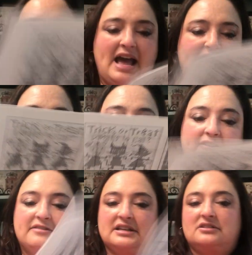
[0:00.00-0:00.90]
I
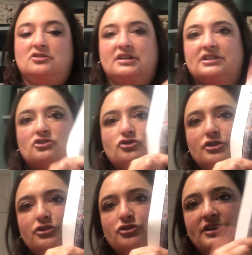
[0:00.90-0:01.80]
love these little kids trick
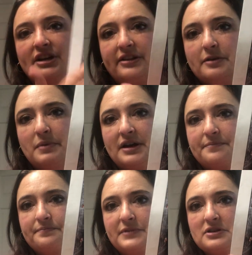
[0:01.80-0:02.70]
or treating on the bottom
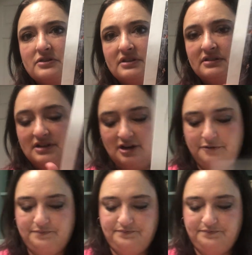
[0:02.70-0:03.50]
that you can see here.